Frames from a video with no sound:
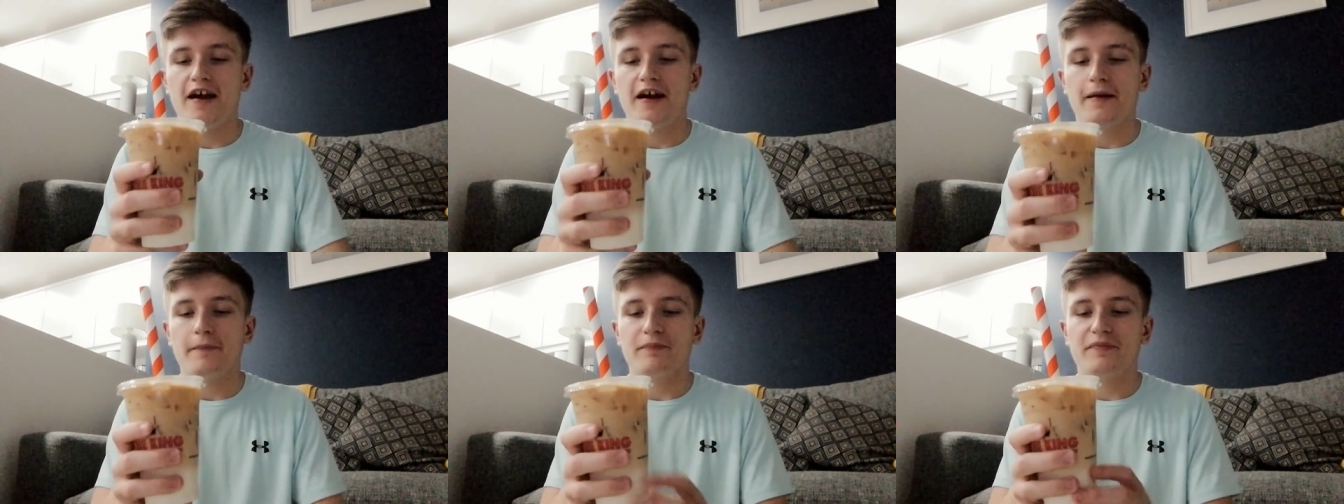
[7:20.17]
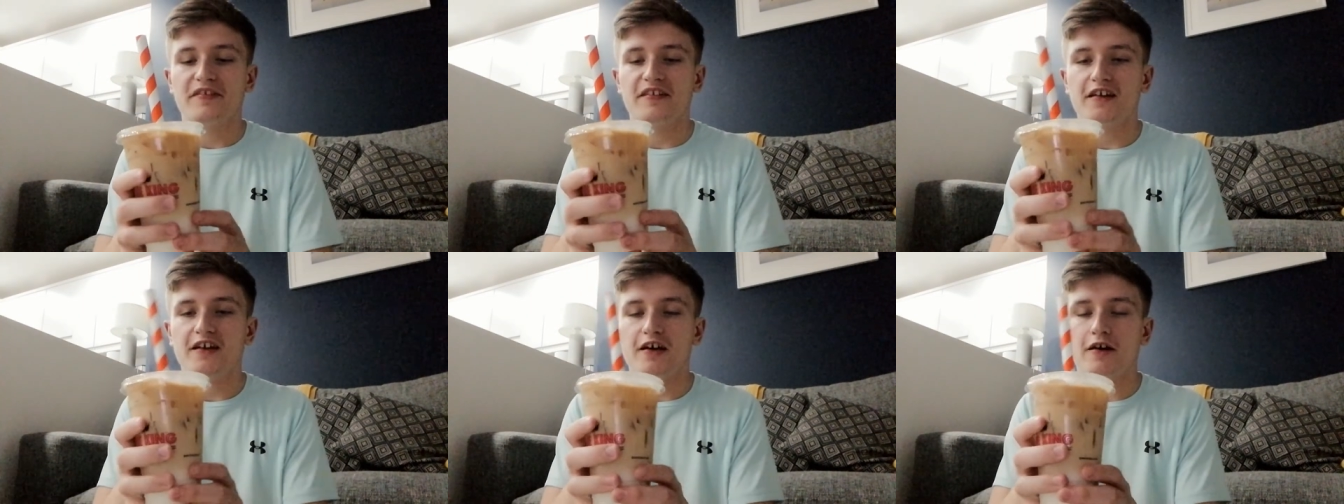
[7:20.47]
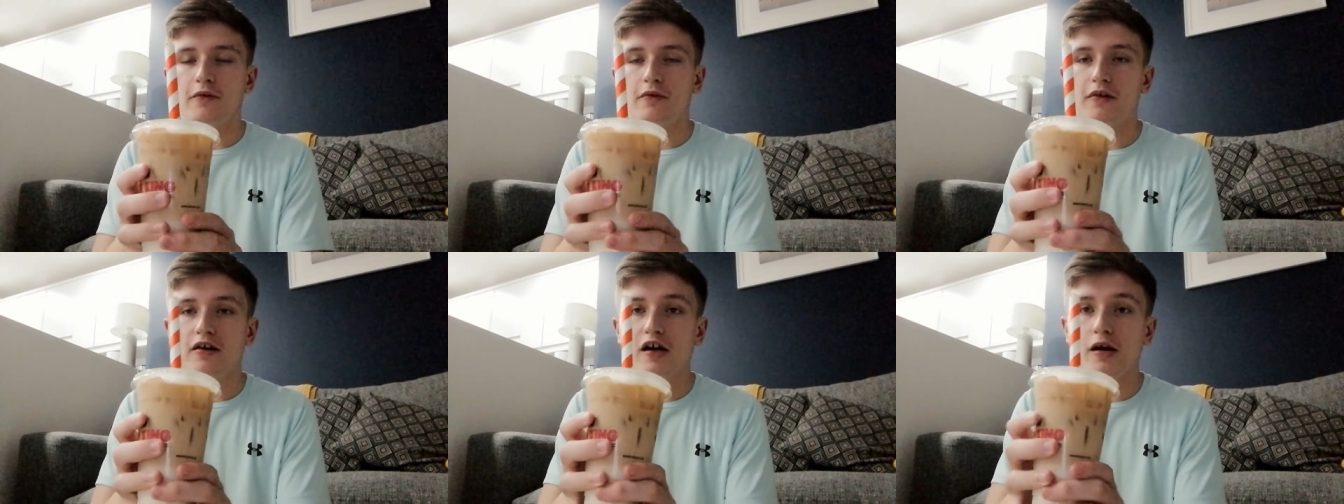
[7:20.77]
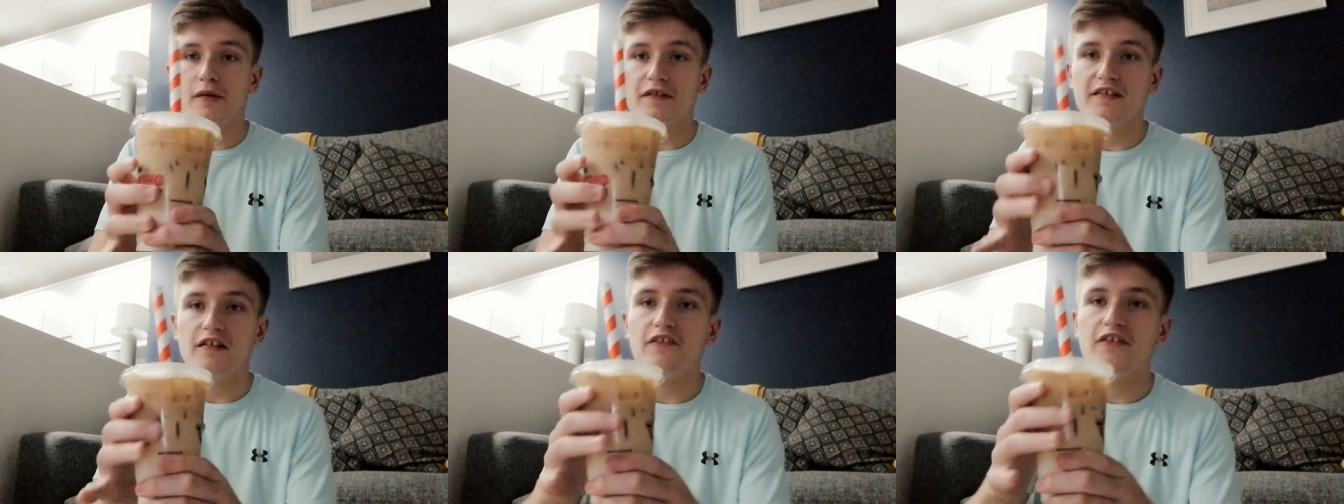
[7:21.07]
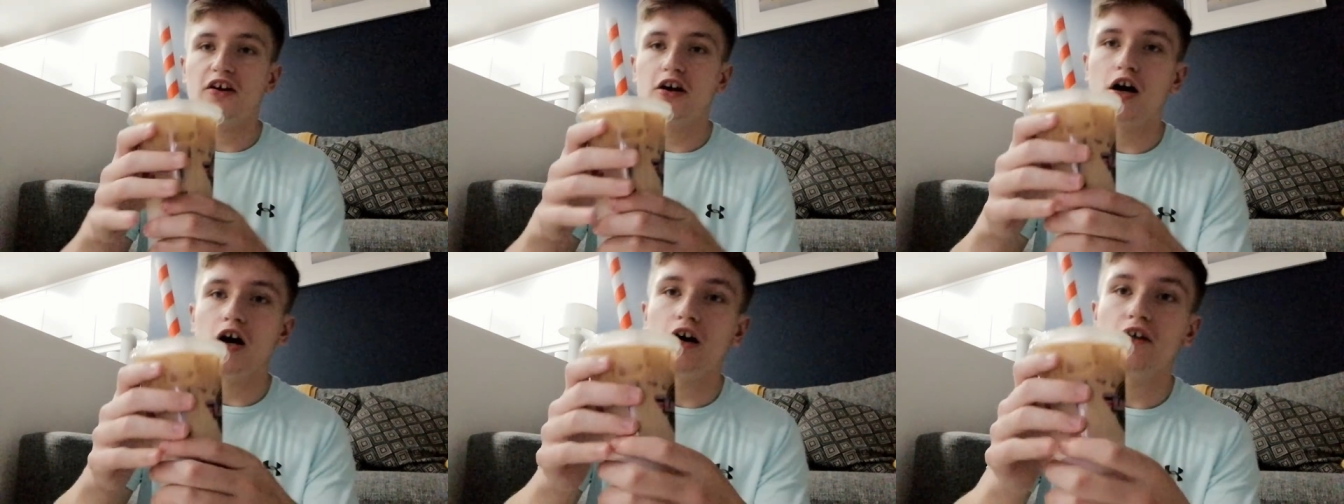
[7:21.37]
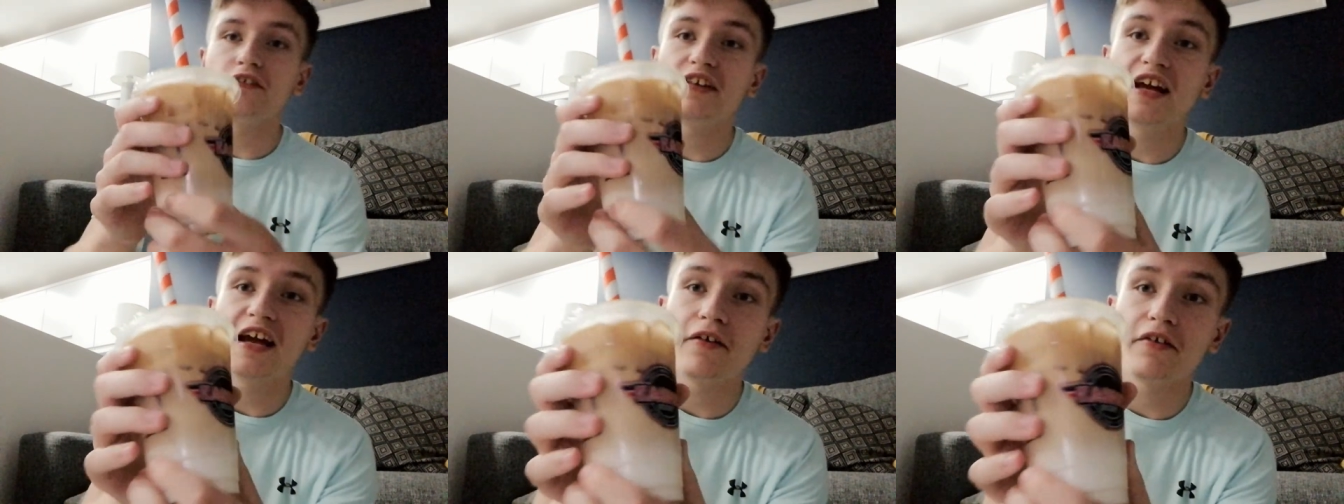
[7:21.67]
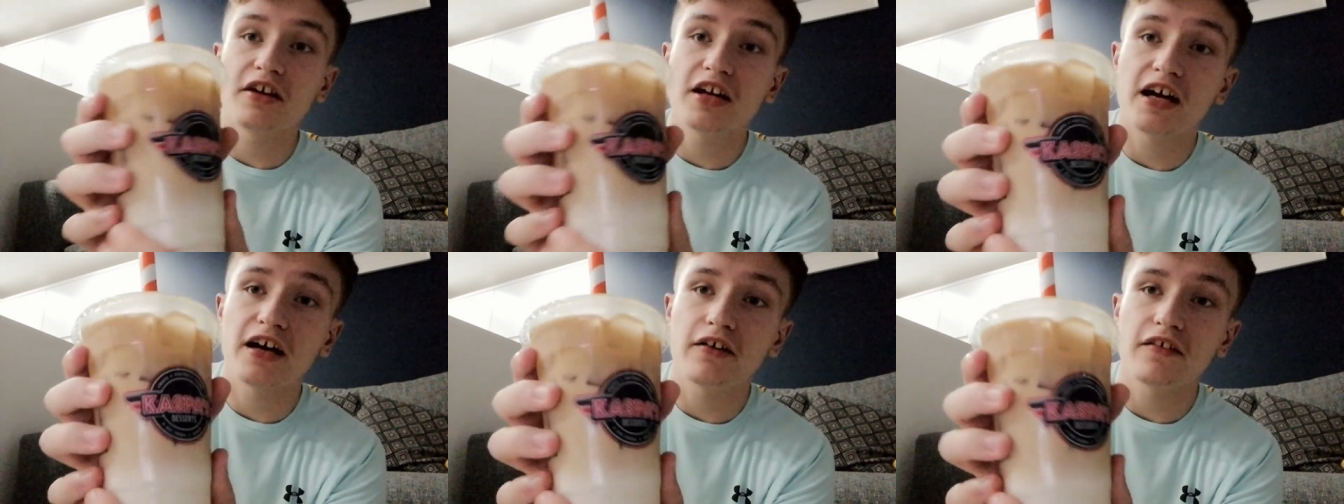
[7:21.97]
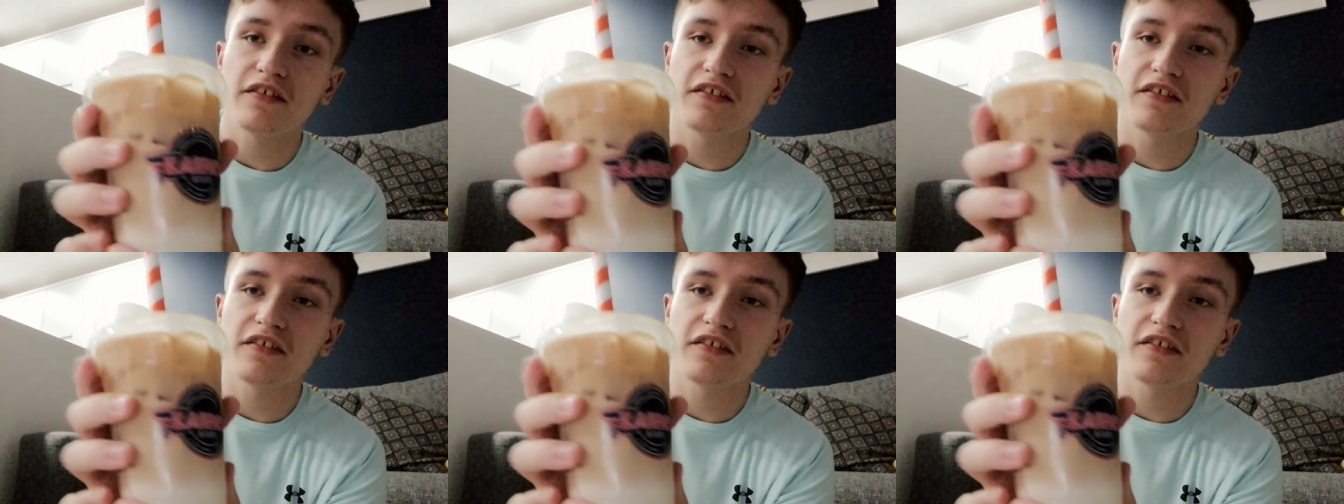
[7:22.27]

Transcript: Um, so, I got myself a coffee here right now.